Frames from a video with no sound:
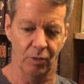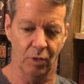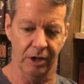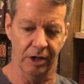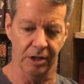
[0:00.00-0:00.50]

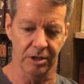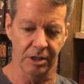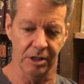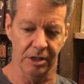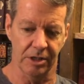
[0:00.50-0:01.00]
where
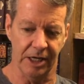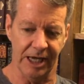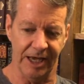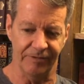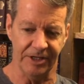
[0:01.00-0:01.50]
they
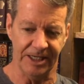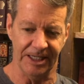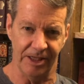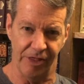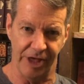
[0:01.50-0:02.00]
have to get
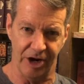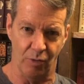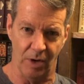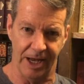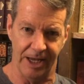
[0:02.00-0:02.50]
it their
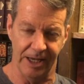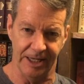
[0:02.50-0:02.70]
way.